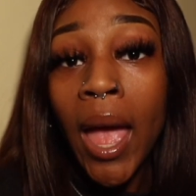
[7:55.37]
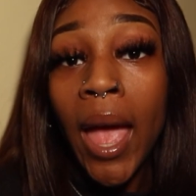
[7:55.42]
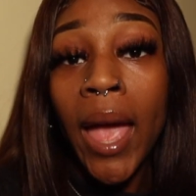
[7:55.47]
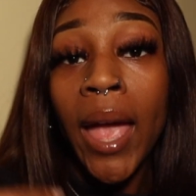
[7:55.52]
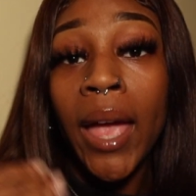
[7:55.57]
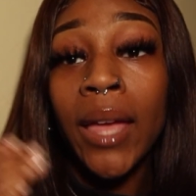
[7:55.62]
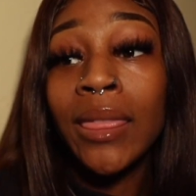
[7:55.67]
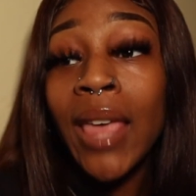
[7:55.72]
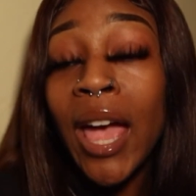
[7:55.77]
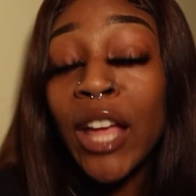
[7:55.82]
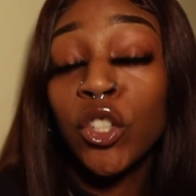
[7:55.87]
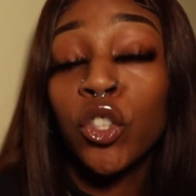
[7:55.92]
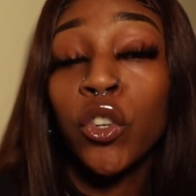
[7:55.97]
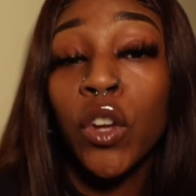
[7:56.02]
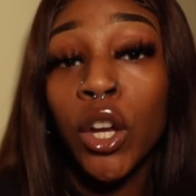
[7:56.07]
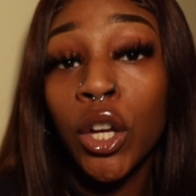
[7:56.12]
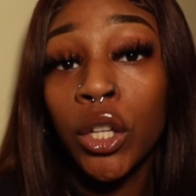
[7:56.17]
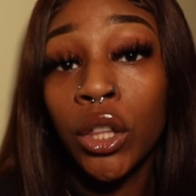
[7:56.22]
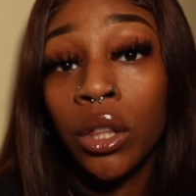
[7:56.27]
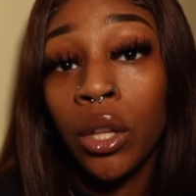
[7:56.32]
And that
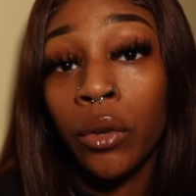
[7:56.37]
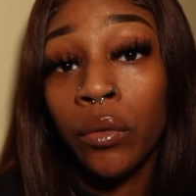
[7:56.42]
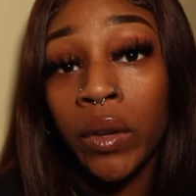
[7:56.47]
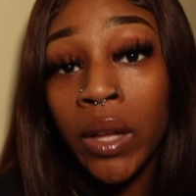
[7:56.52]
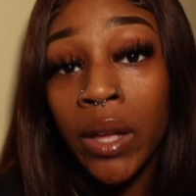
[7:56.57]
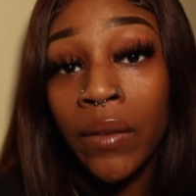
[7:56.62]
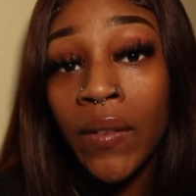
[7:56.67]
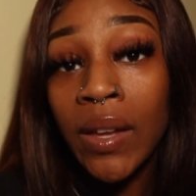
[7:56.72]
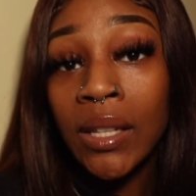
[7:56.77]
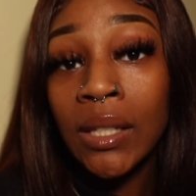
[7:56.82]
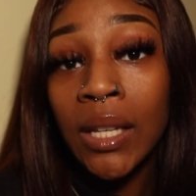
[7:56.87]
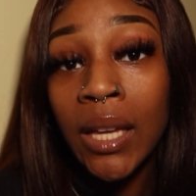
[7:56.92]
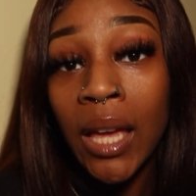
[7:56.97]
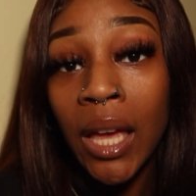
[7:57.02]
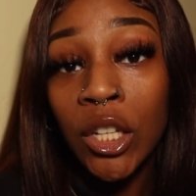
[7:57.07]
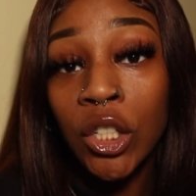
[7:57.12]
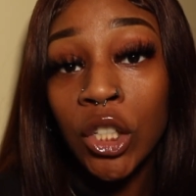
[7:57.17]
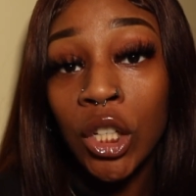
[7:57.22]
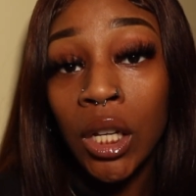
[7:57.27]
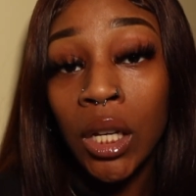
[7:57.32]
triggered the
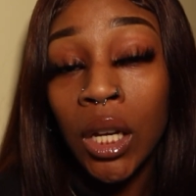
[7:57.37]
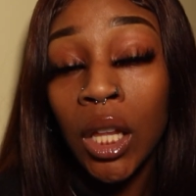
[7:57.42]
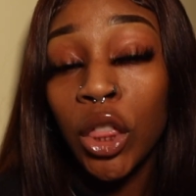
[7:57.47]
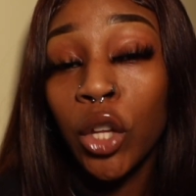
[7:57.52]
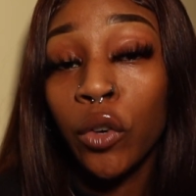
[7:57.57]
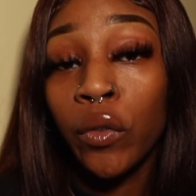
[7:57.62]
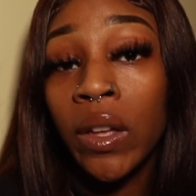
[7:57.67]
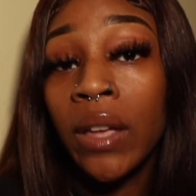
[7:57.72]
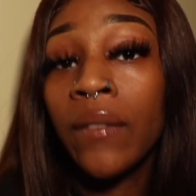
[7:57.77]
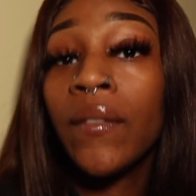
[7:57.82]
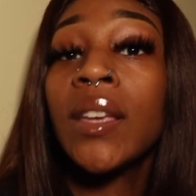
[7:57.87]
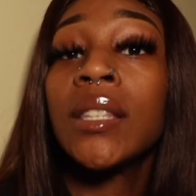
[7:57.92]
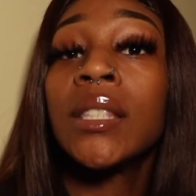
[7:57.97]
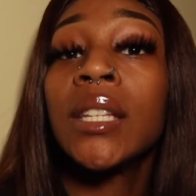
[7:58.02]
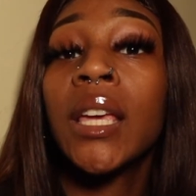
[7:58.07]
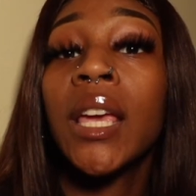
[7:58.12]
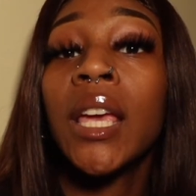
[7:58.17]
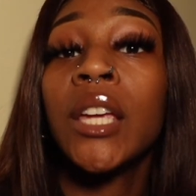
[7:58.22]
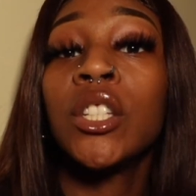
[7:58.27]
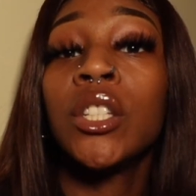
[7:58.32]
reinvestigation. The
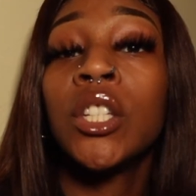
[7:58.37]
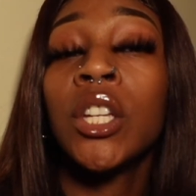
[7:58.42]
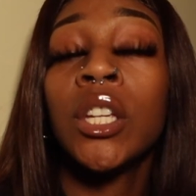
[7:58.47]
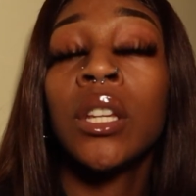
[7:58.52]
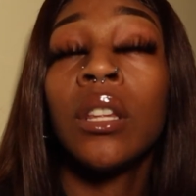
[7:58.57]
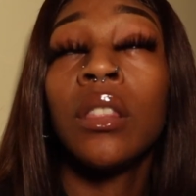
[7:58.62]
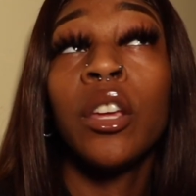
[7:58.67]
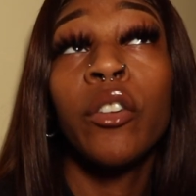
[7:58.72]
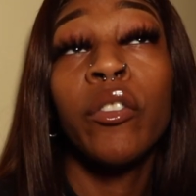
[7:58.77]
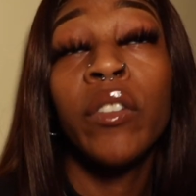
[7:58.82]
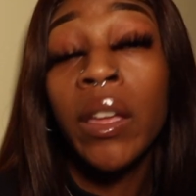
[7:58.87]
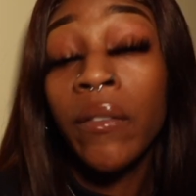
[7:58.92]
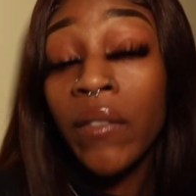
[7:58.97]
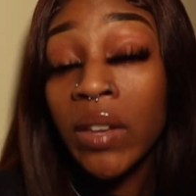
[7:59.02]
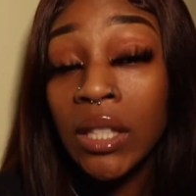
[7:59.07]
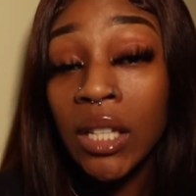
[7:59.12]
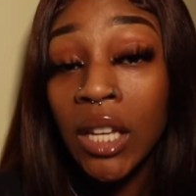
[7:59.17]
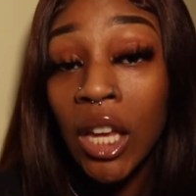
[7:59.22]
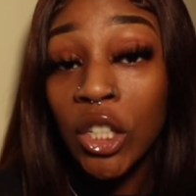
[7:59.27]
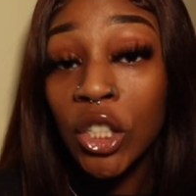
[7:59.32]

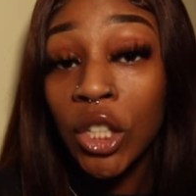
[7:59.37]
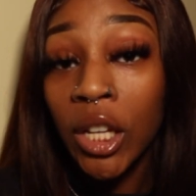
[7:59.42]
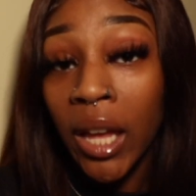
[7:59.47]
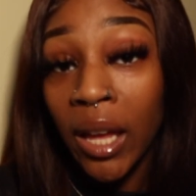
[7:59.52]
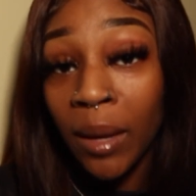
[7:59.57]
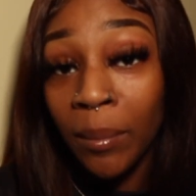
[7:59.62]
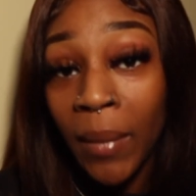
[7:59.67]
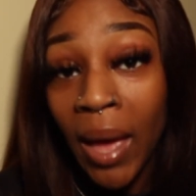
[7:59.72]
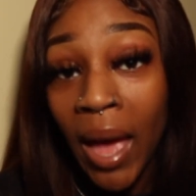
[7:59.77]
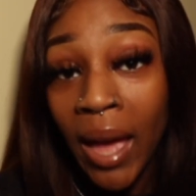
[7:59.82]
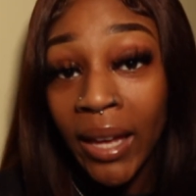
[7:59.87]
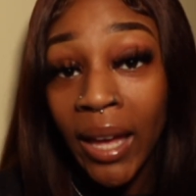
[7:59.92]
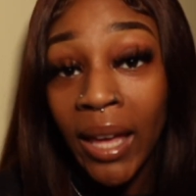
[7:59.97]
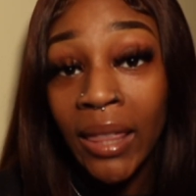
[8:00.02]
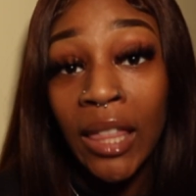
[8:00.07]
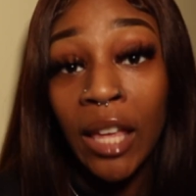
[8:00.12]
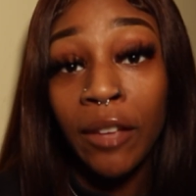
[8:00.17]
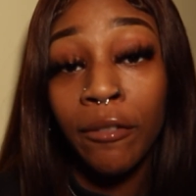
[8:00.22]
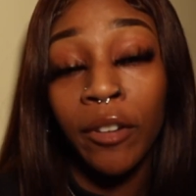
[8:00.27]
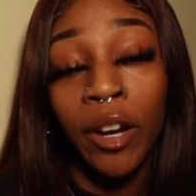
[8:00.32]
reinvestigation came back
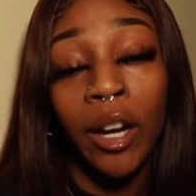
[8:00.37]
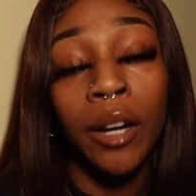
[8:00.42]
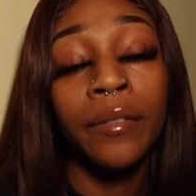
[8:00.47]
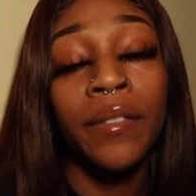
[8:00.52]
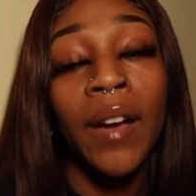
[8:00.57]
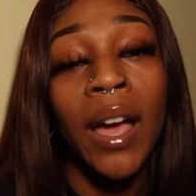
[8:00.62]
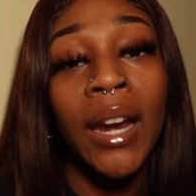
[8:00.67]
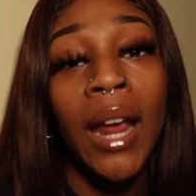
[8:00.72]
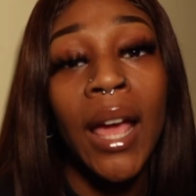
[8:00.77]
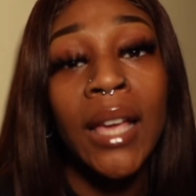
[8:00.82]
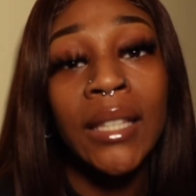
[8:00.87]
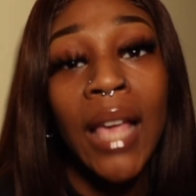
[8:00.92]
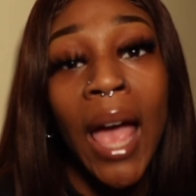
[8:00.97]
and they verified it as